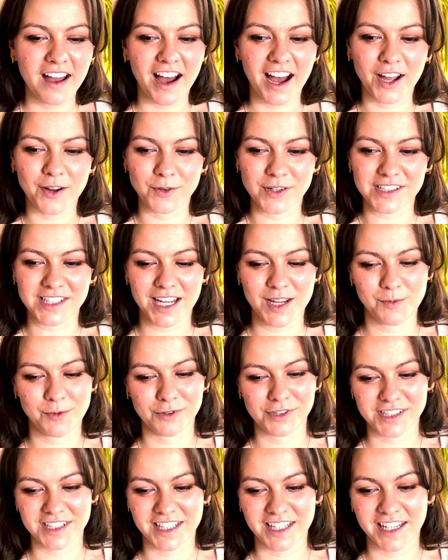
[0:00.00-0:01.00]
I was able
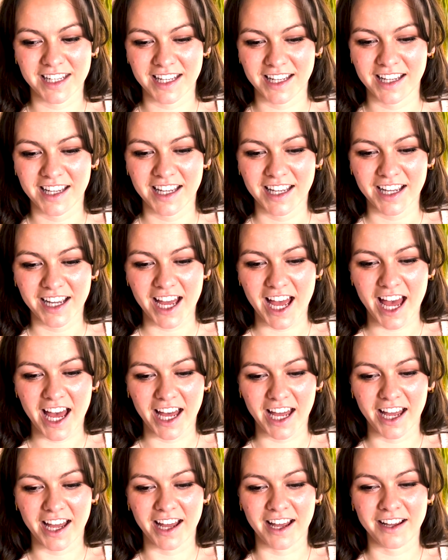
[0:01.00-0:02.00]
to
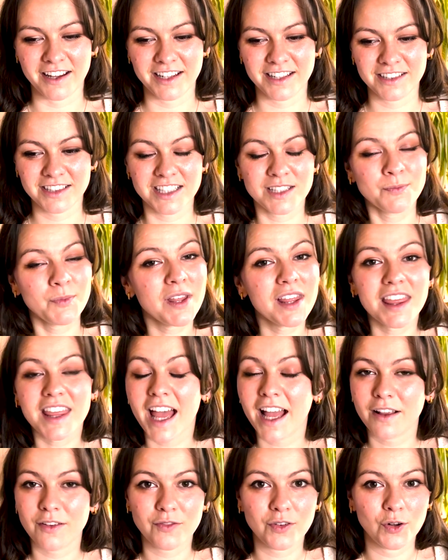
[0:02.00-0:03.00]
uh, just be
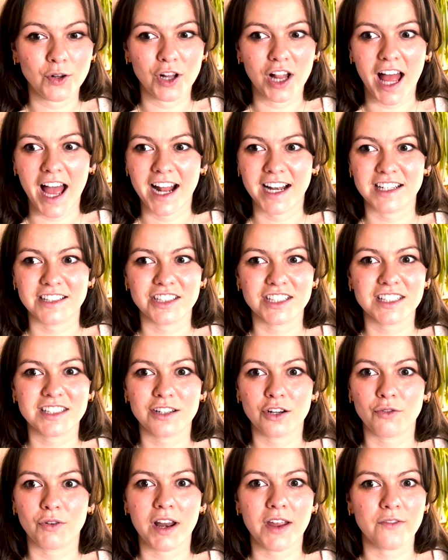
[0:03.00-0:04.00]
thankful and just
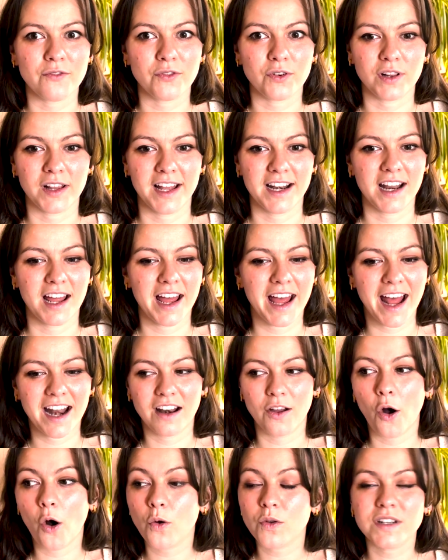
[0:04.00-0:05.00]
grateful and, and
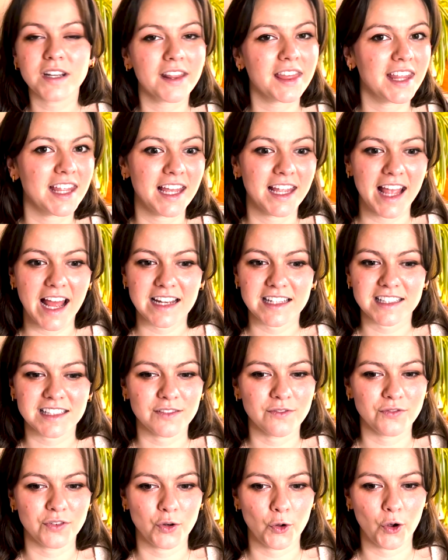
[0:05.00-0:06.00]
hold nothing against
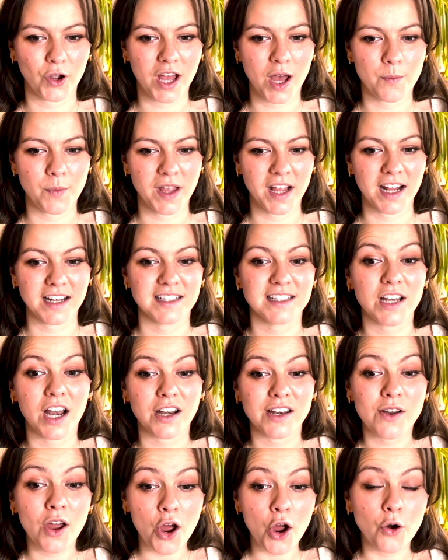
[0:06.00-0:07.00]
them for not coming and,
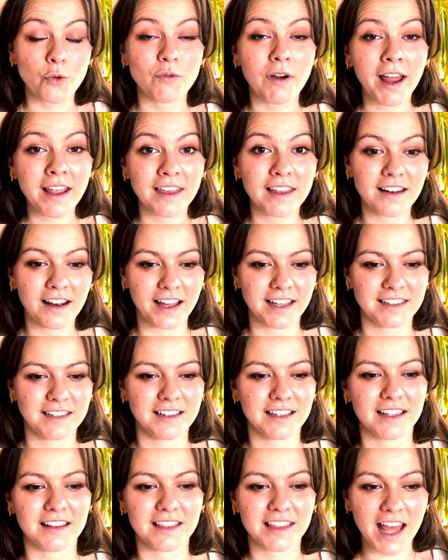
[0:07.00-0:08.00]
and recognizing
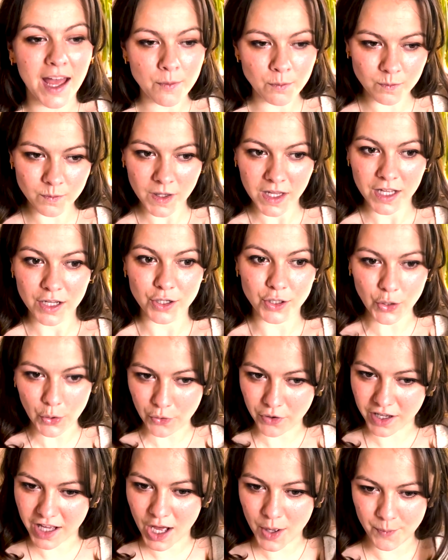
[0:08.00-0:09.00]
that them
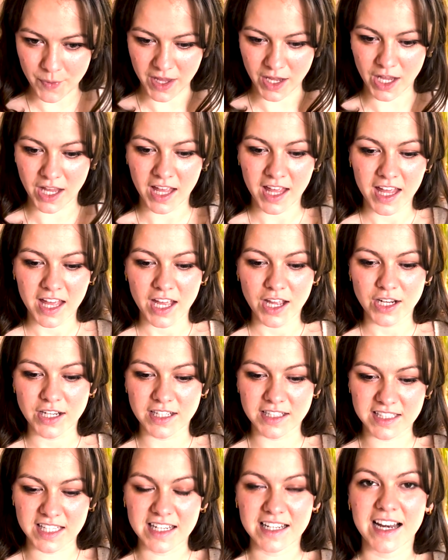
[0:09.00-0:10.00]
not coming
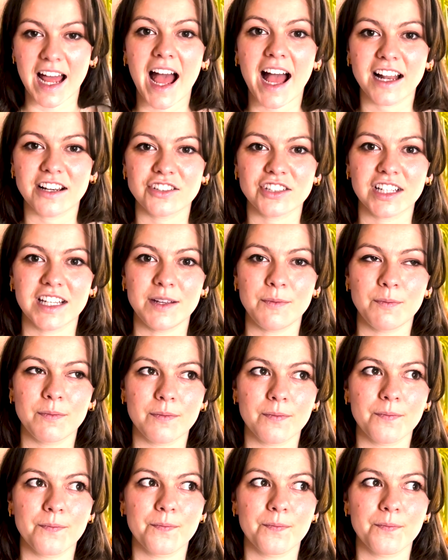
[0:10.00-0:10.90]
didn't actually